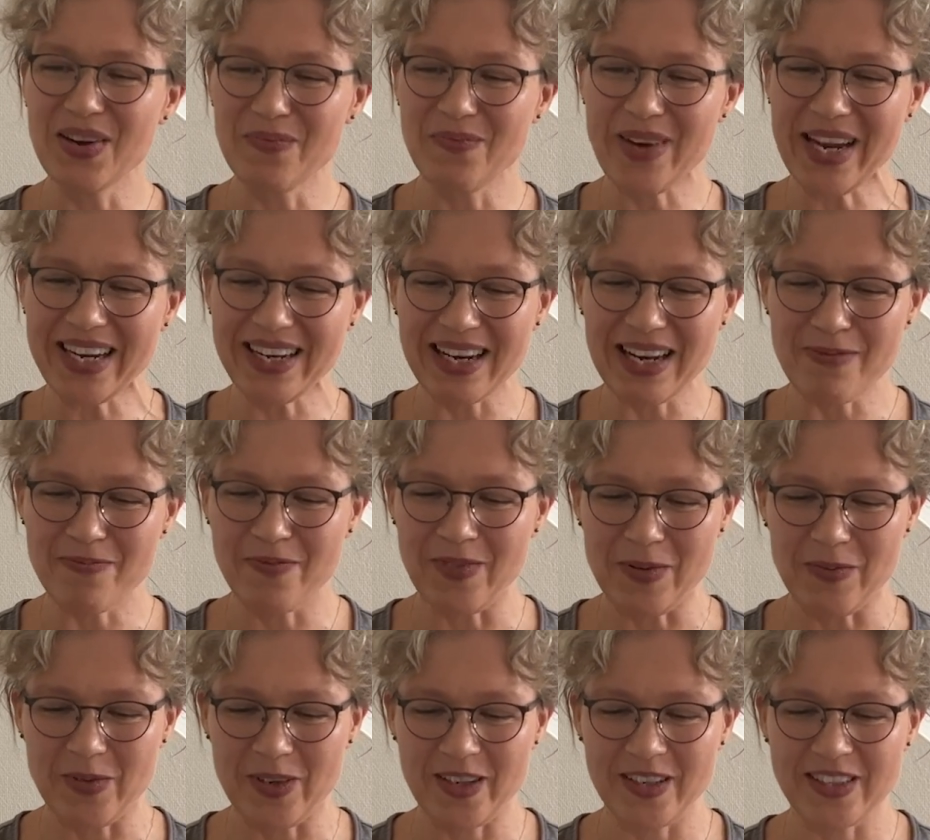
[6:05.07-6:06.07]
my club
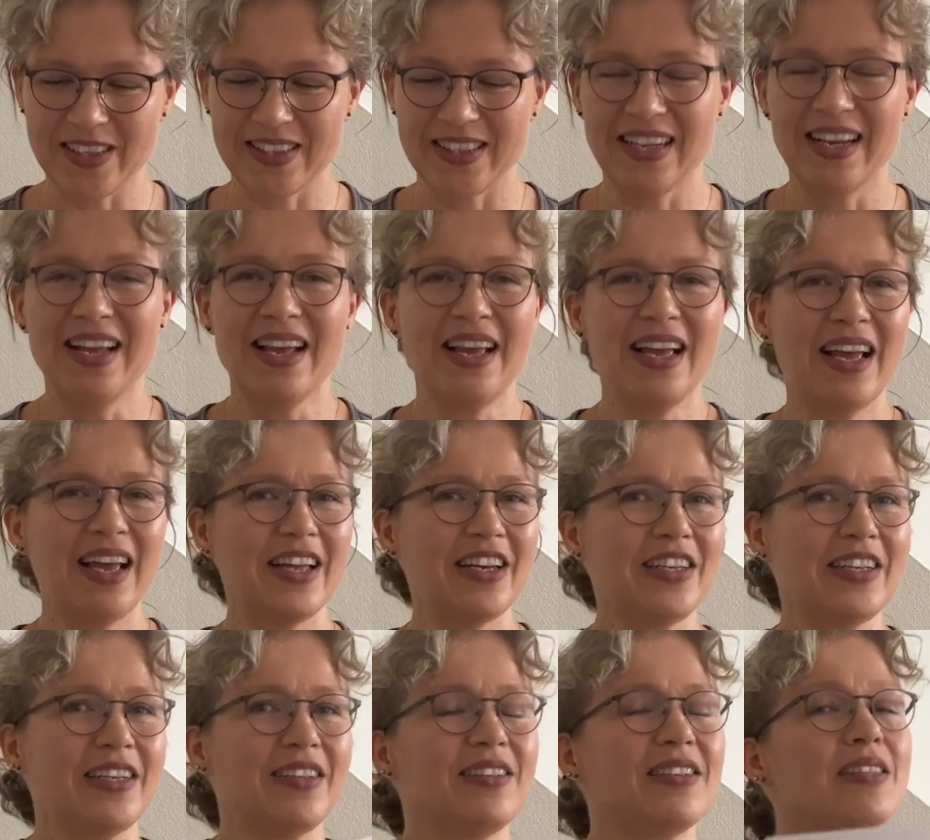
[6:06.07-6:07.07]
members. And
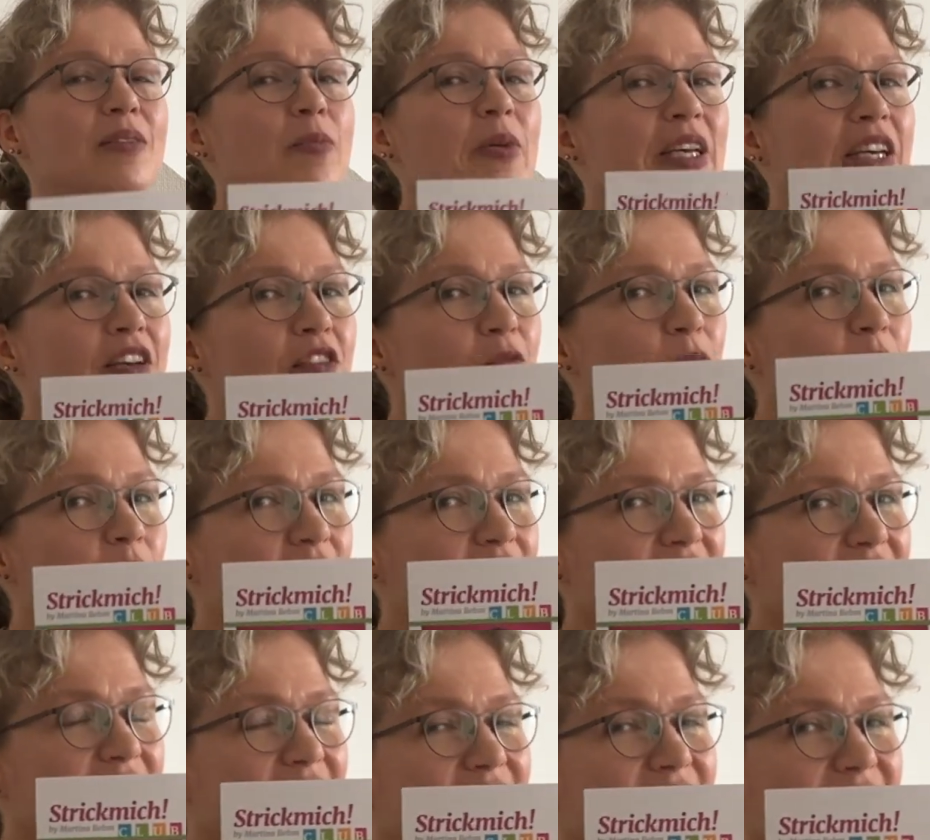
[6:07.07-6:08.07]
here's a pic of
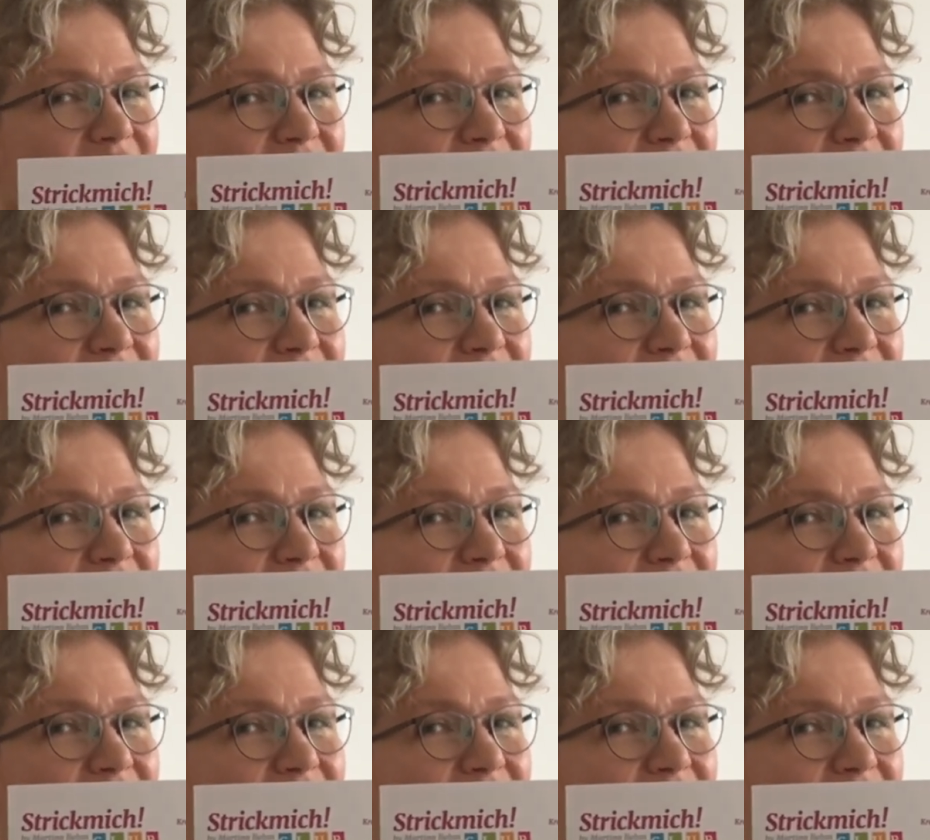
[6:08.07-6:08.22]
Britta,